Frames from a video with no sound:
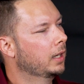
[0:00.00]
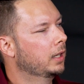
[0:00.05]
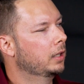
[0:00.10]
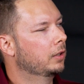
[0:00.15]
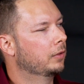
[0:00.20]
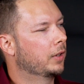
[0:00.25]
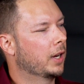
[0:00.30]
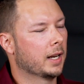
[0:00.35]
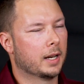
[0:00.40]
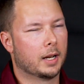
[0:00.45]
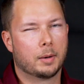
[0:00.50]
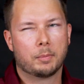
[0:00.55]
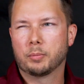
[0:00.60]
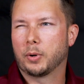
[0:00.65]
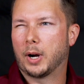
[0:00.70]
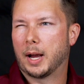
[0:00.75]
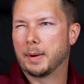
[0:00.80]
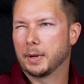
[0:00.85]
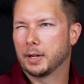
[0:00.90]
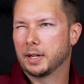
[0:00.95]
You've got a
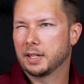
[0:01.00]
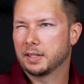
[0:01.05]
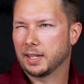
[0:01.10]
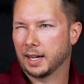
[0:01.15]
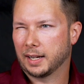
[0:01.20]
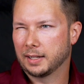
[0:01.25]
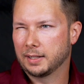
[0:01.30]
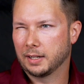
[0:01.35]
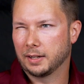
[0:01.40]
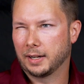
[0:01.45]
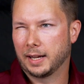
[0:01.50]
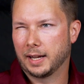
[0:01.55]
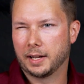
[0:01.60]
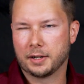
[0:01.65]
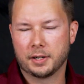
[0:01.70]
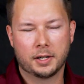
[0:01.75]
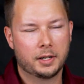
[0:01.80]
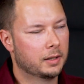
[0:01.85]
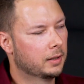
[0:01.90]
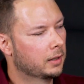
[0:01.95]
primary secondary header,